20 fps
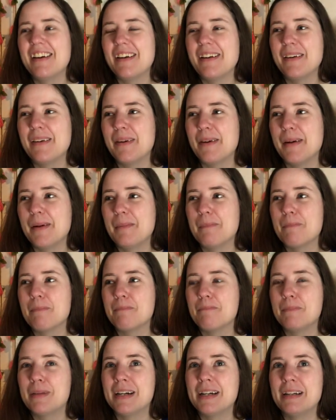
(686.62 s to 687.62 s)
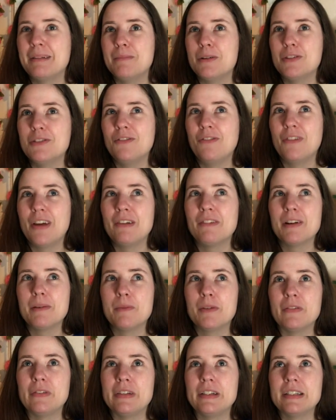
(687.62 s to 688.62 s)
Um, my most favorite
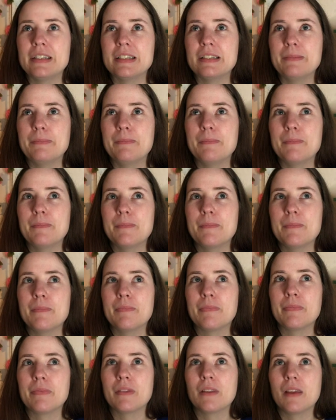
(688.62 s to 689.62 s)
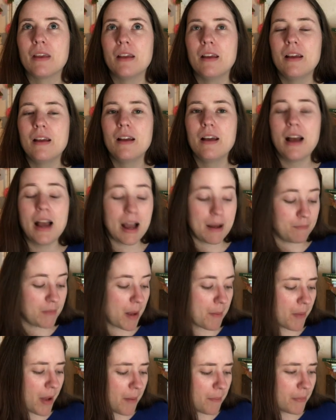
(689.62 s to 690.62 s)
movies, I'm,
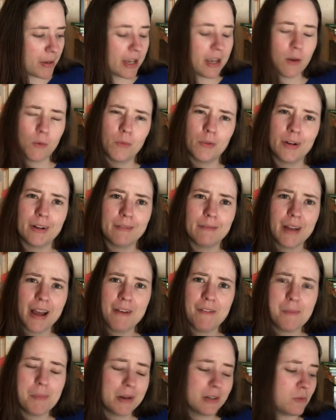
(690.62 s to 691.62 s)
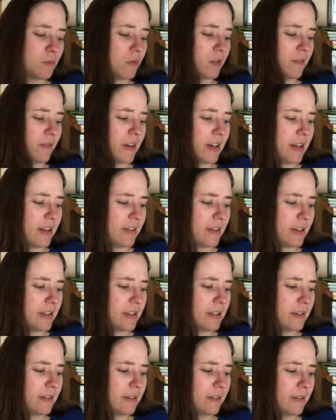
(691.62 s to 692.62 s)
I'm not picking one. I haven't picked one of any of
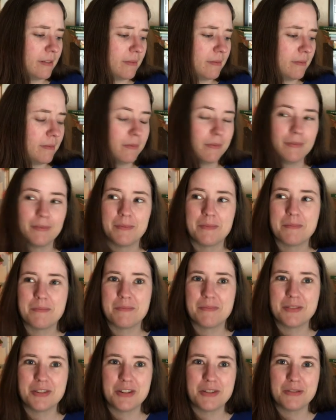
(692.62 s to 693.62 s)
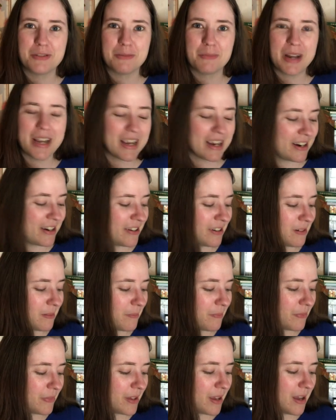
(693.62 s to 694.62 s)
these. June's about to get here.
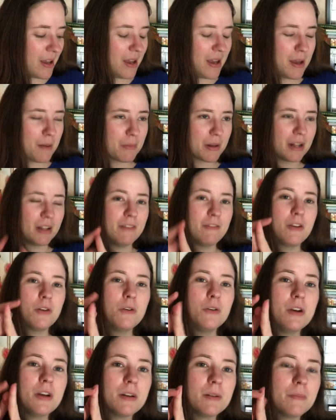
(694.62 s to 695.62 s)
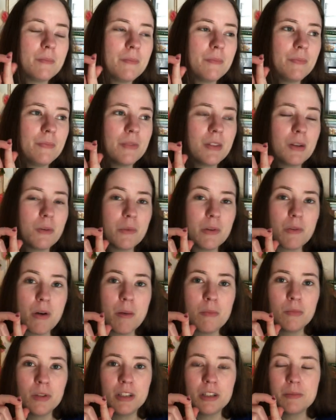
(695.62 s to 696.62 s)
But I love Hook with
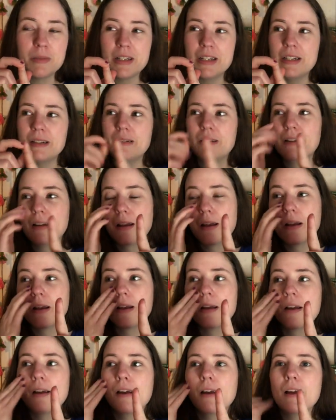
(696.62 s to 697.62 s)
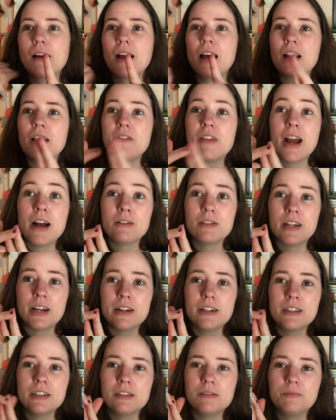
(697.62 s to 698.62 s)
Robin Williams in it. I love The
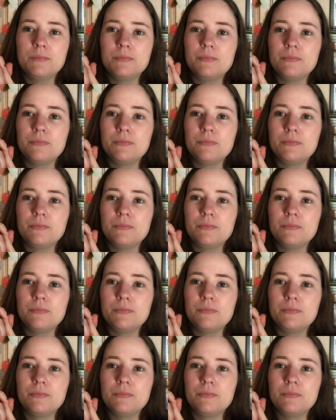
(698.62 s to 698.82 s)
Outsiders.